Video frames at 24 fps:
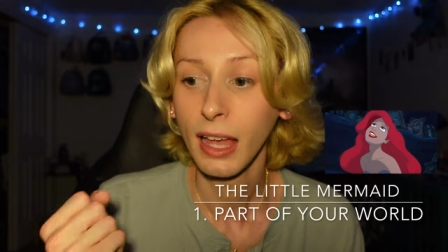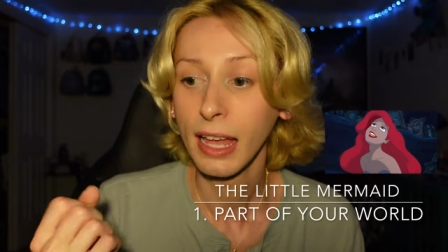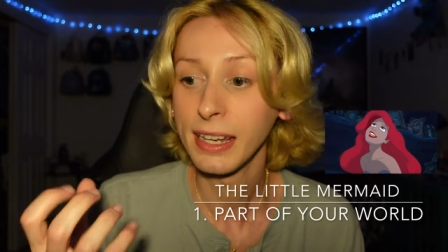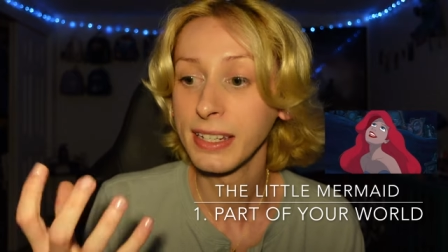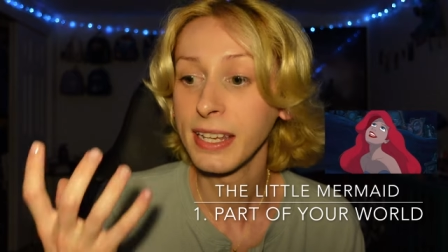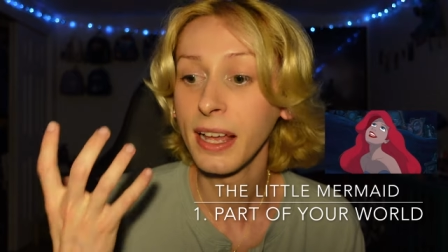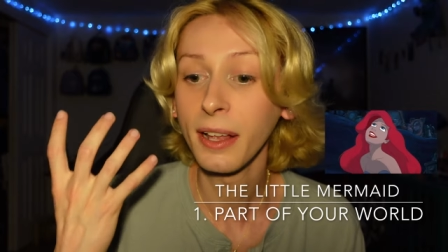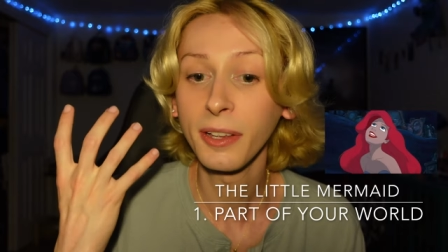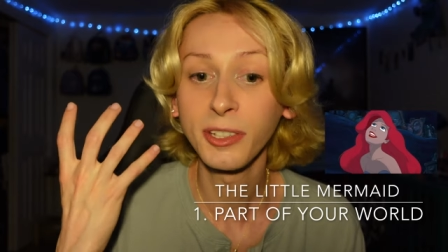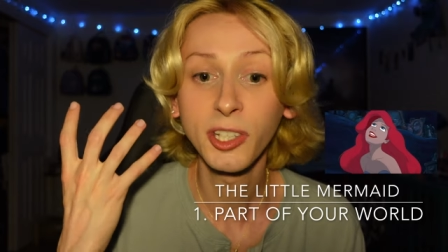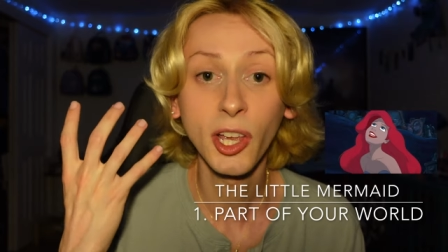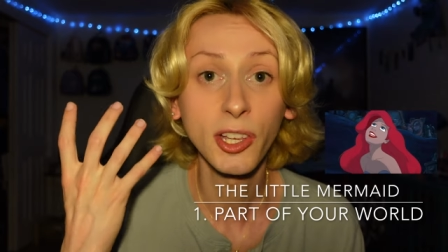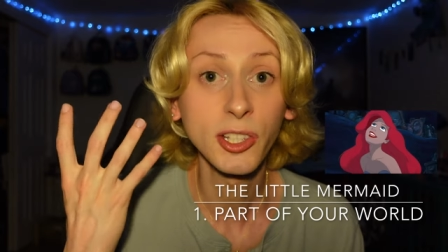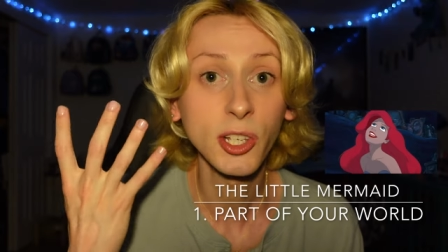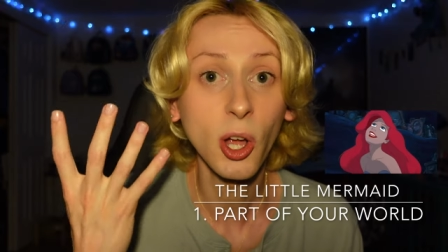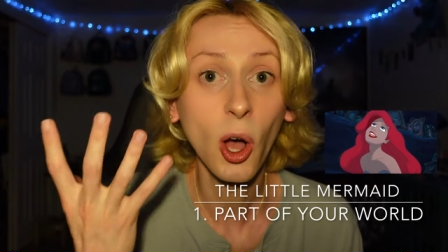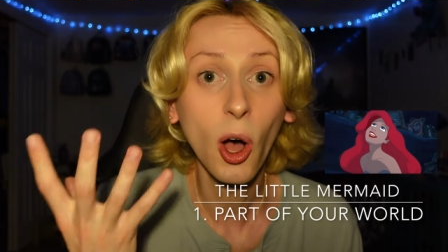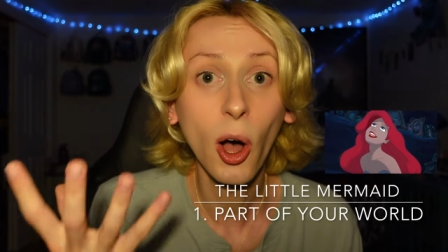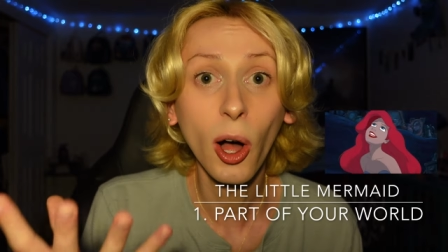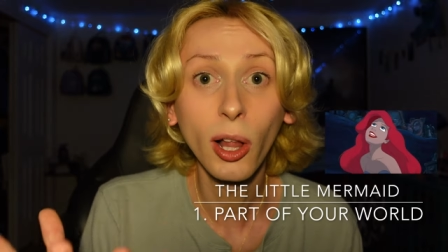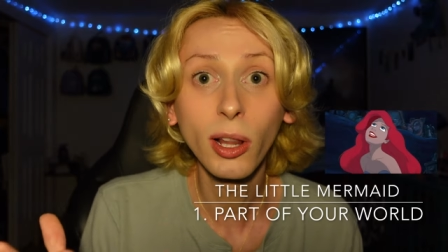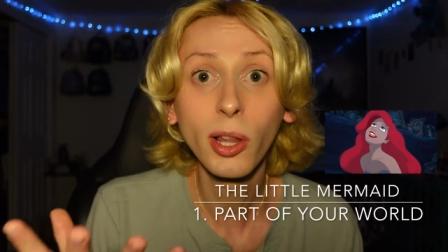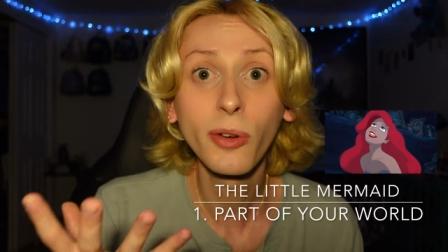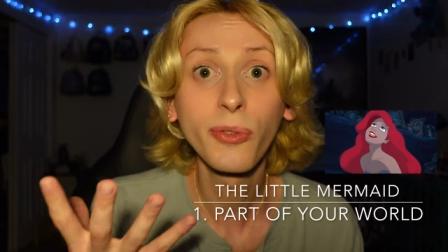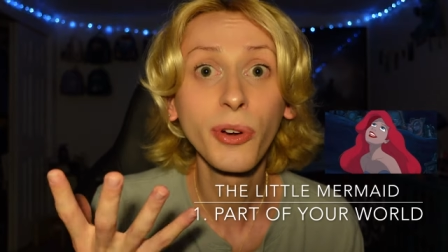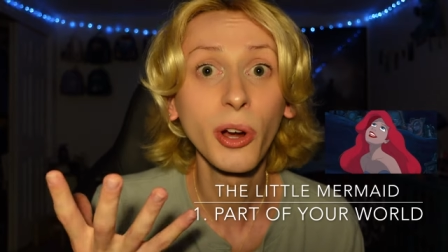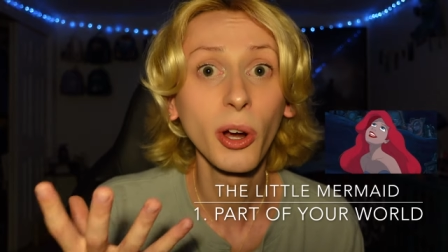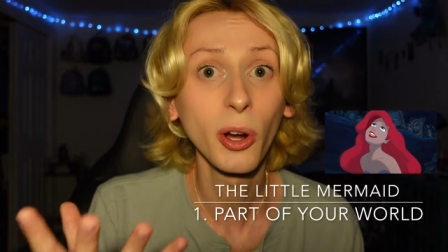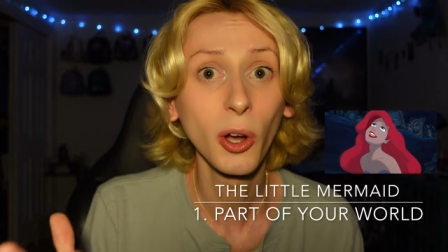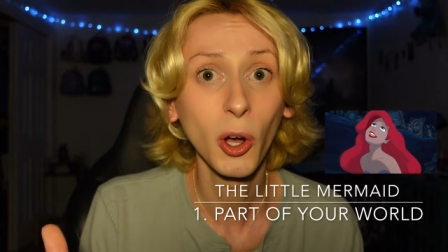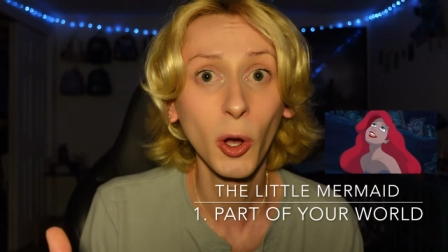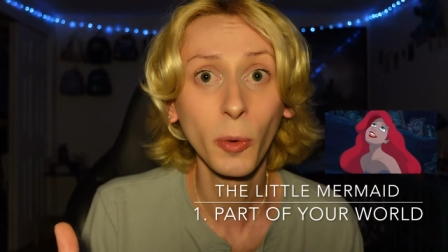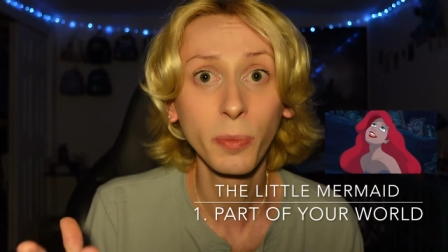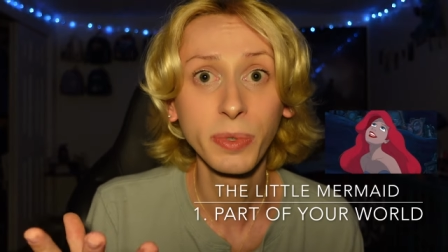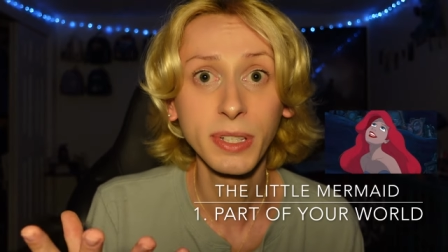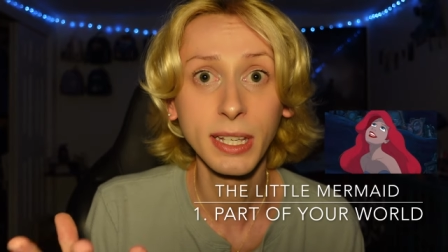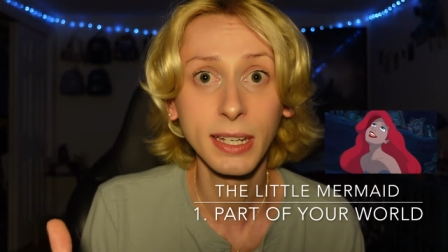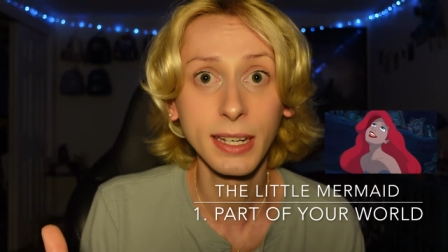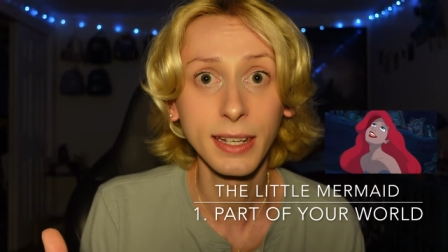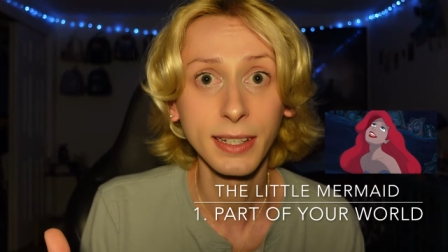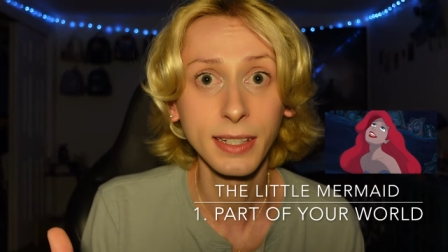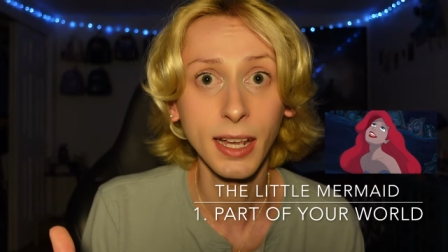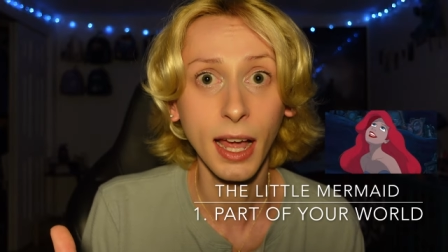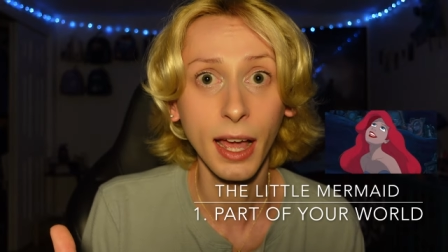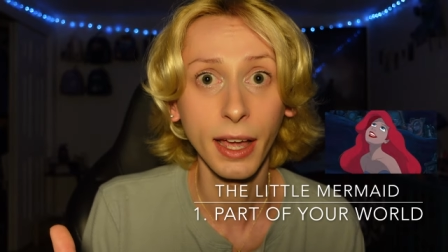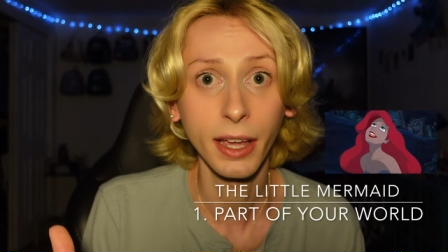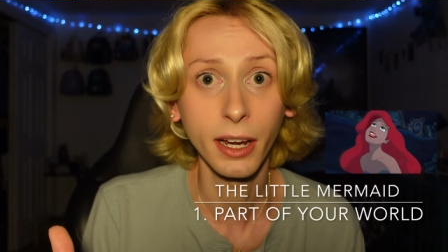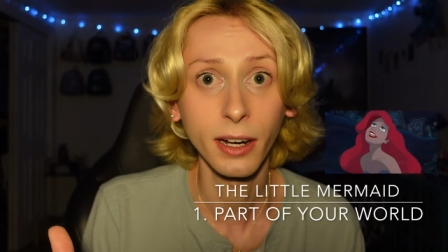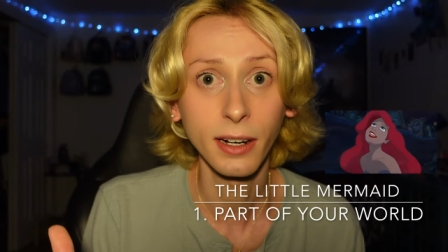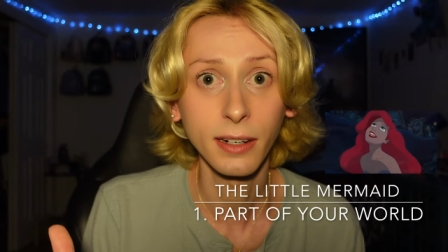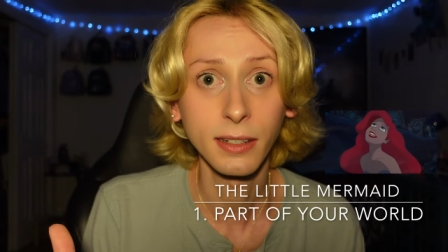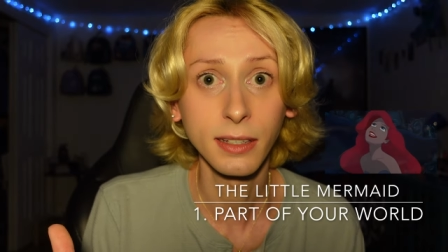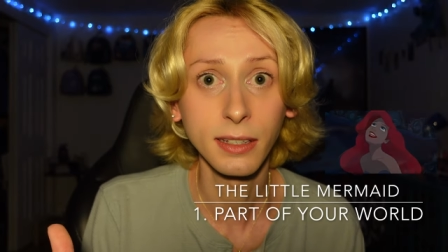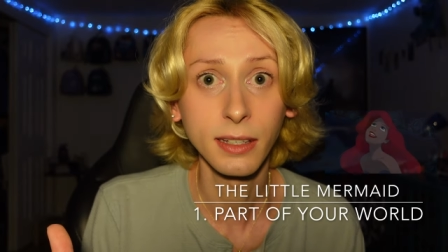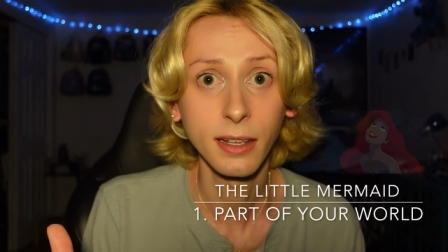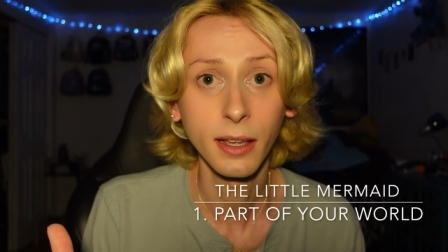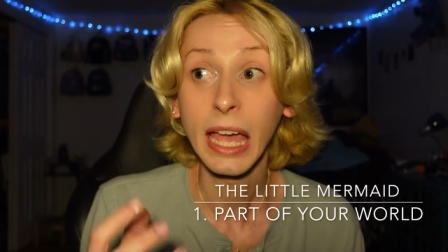and tells us all of her hopes and desires.